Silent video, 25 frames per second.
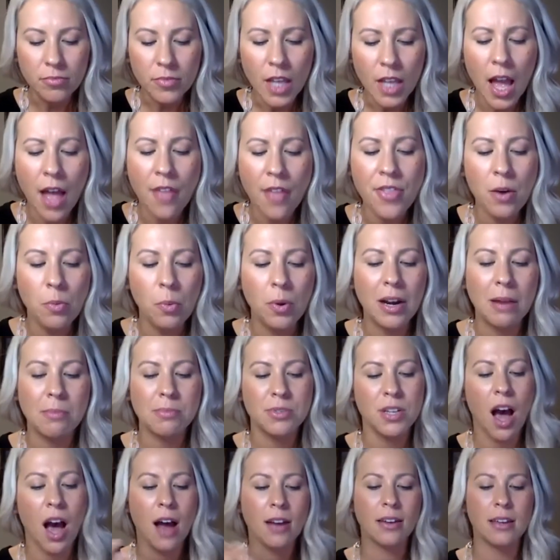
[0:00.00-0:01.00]
And then when I'm
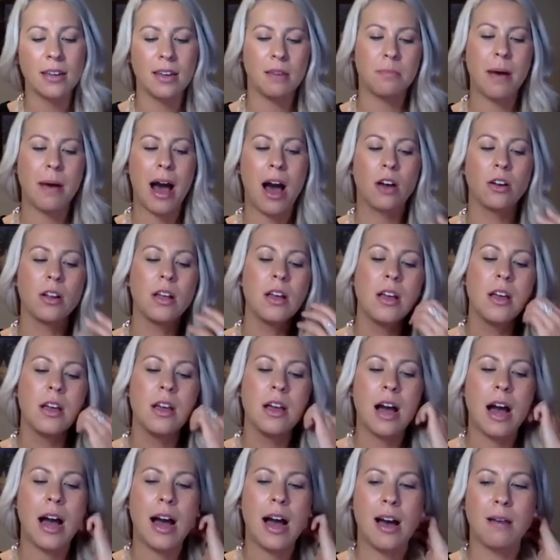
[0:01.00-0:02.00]
talking about
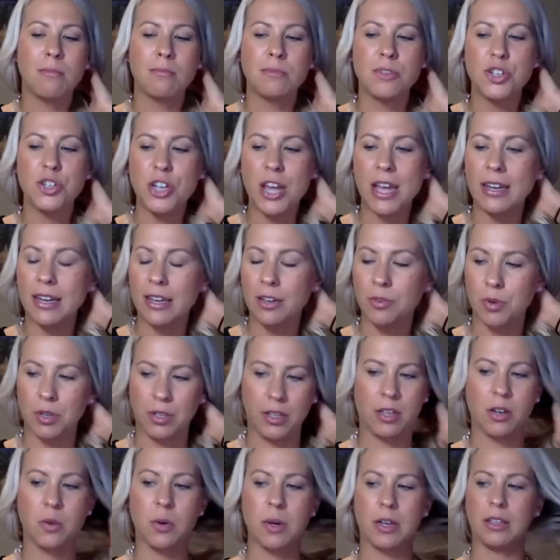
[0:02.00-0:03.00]
shading
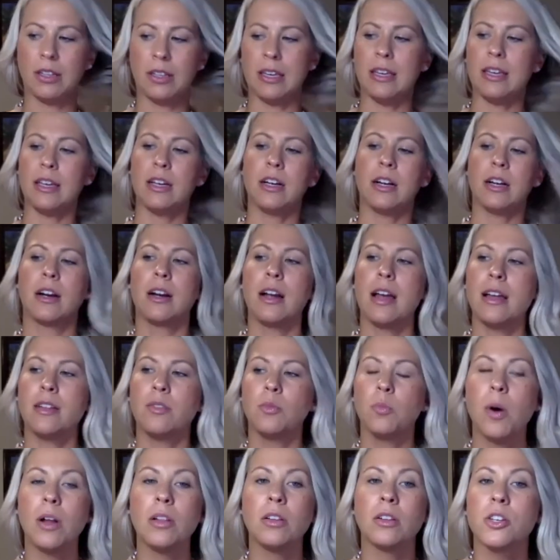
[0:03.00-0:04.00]
really quickly here and
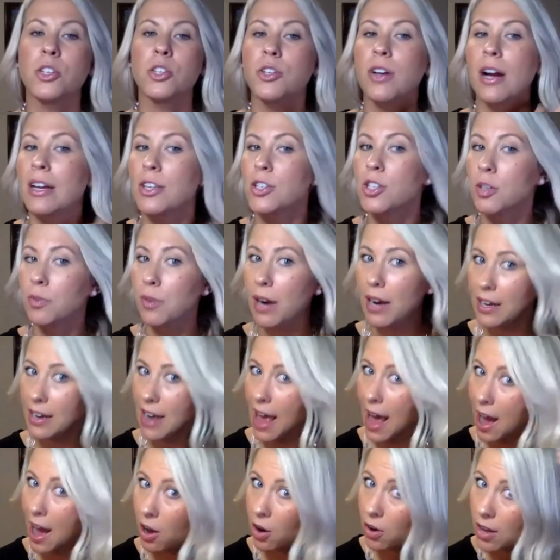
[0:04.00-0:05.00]
what looks great. So right
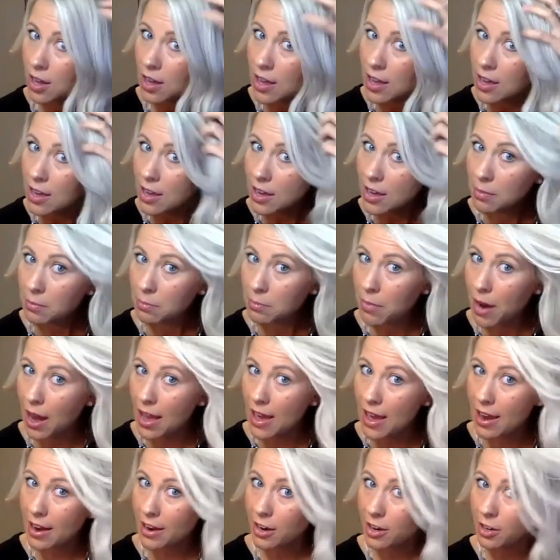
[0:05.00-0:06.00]
now, my
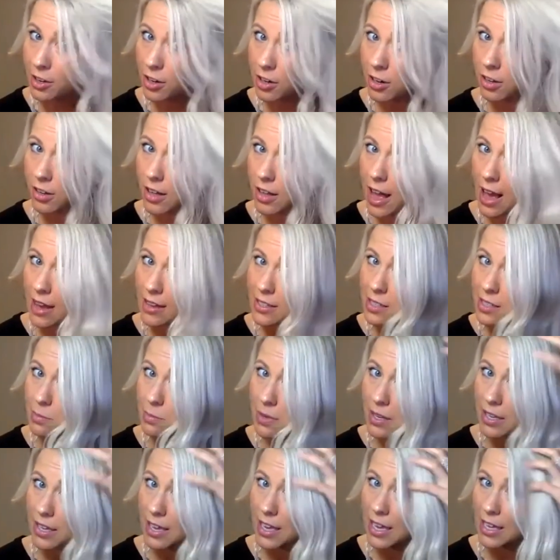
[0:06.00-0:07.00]
hair girl has
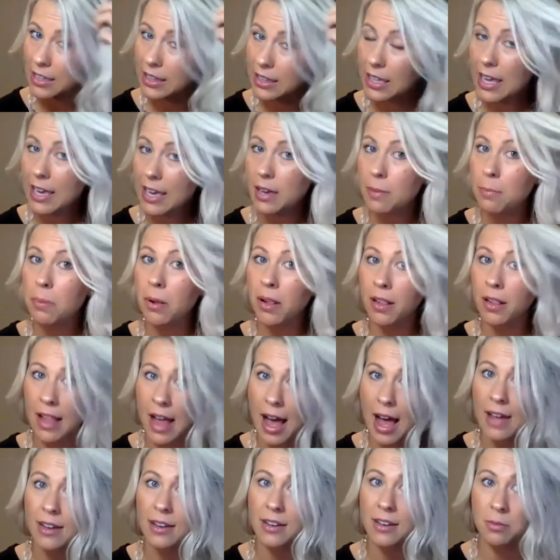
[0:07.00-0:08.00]
me in like
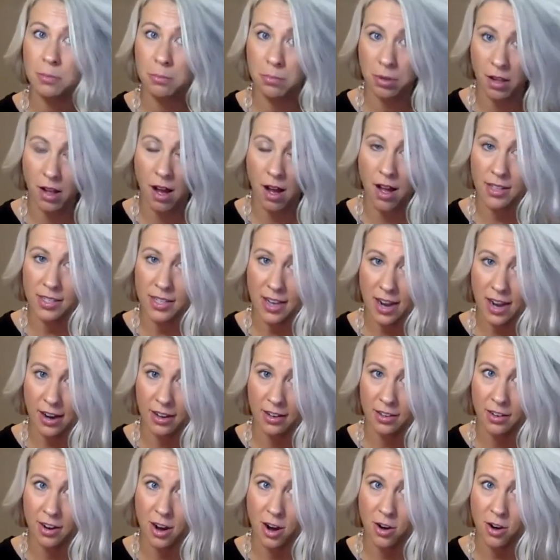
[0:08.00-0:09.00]
platinum blonde hair,
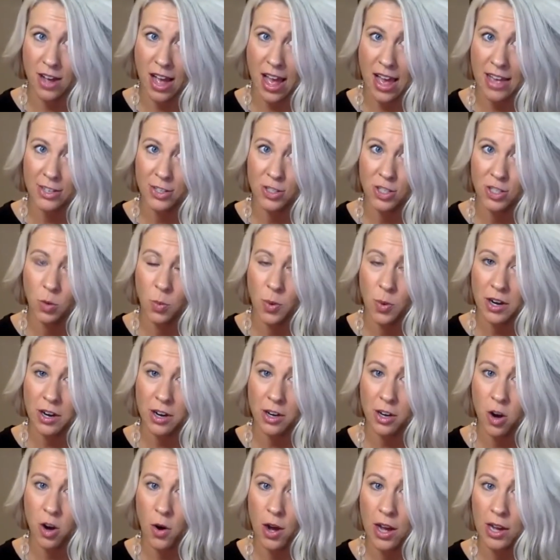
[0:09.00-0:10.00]
okay? So we are
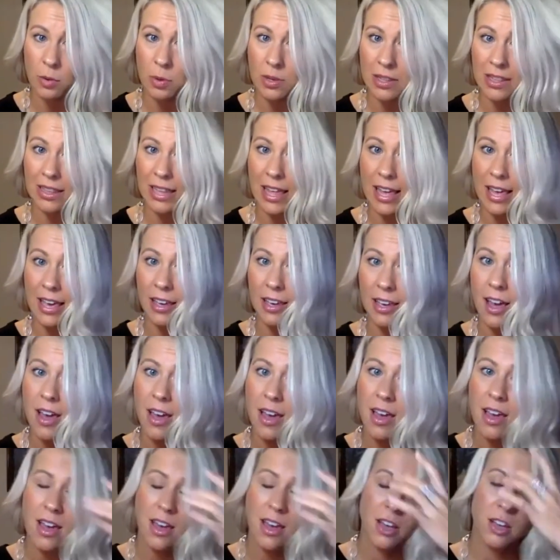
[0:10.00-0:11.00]
going with
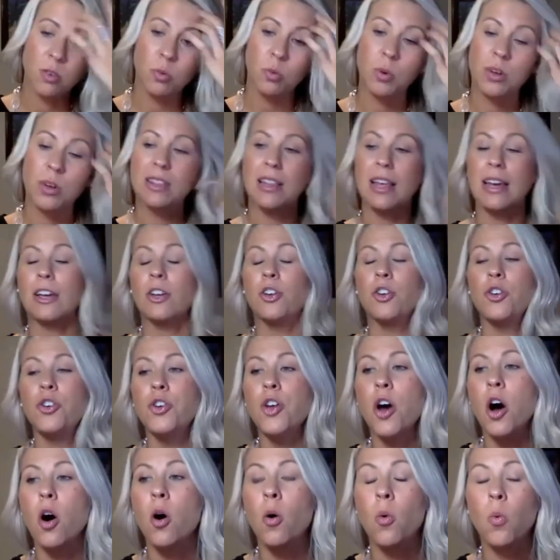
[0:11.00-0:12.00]
like
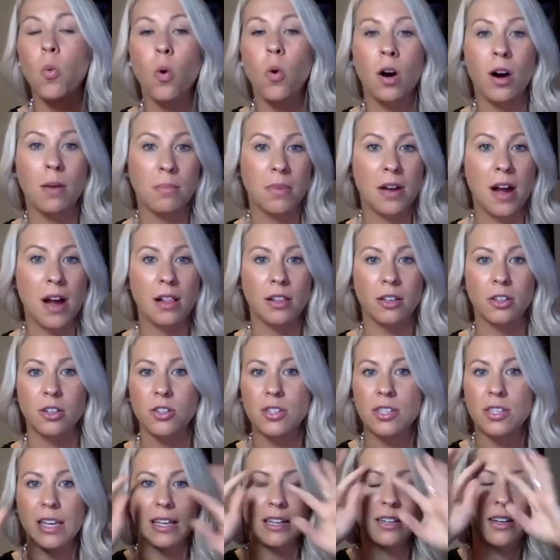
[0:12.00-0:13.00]
no warm colors,
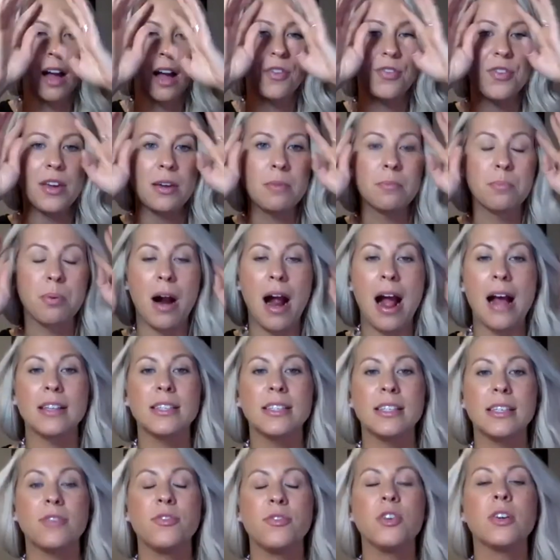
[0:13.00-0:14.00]
like nothing
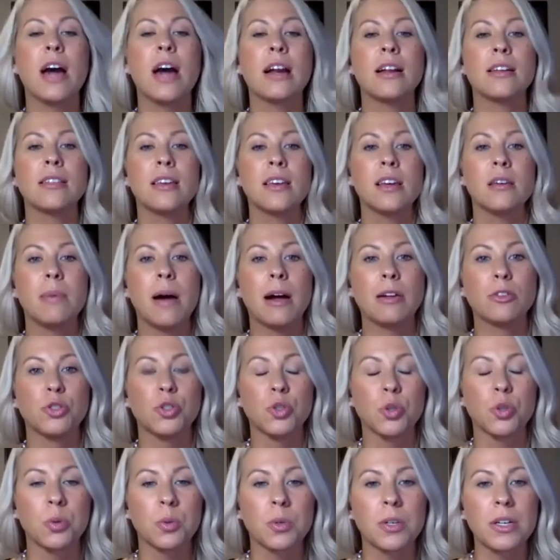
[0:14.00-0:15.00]
brassy. If you kind of think about
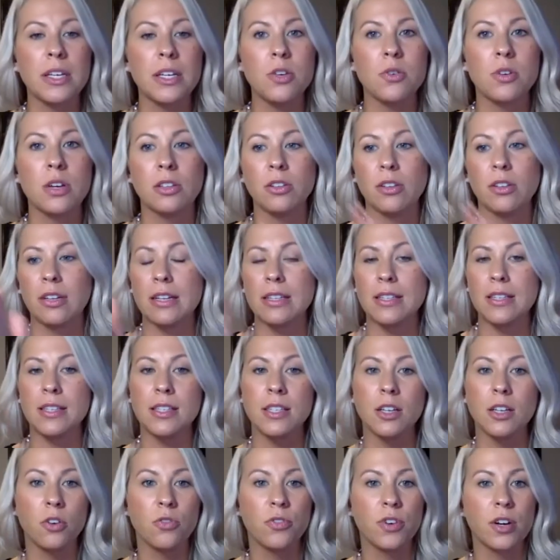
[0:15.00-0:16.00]
jewelry, you can look at
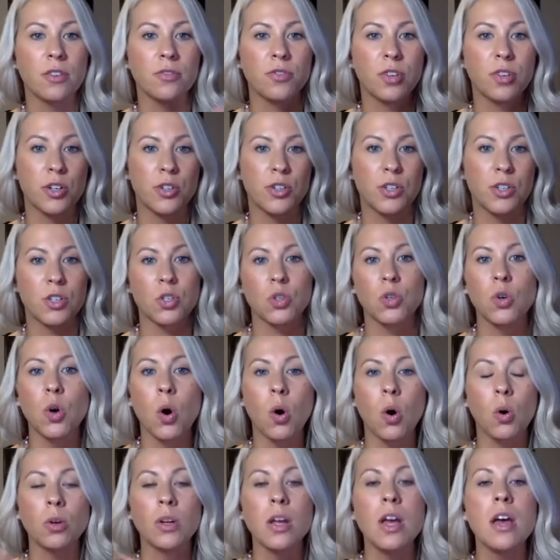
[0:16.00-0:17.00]
silver versus
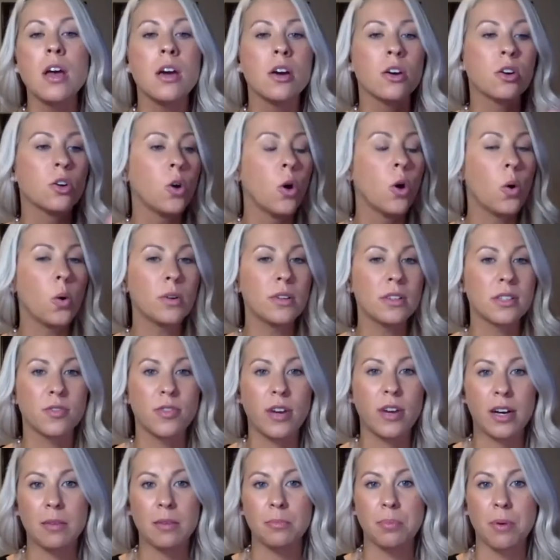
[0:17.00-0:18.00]
gold. Gold is
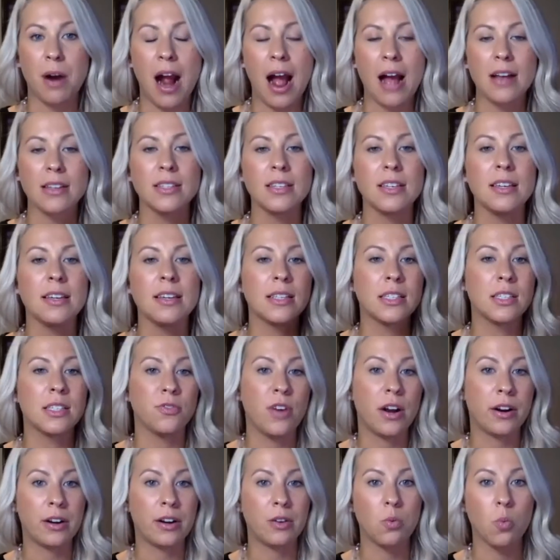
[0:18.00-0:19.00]
very brassy, it's
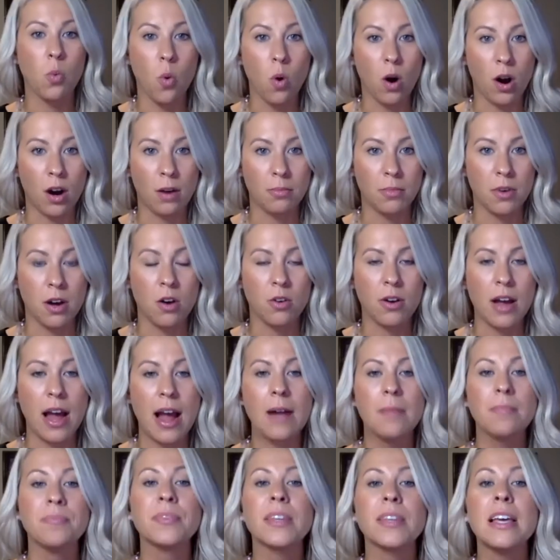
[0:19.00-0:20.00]
very warm,
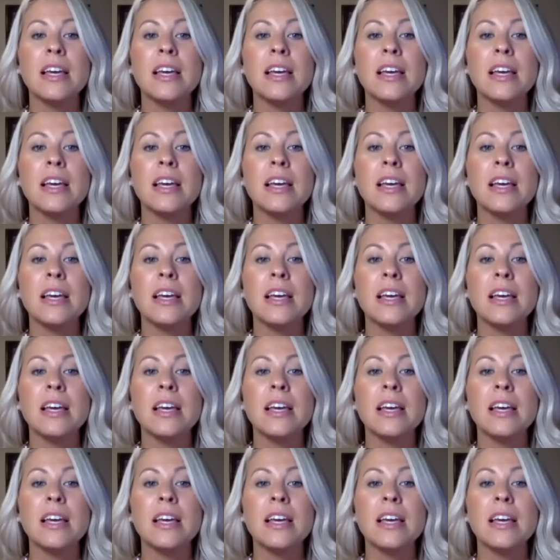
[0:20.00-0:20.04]
okay?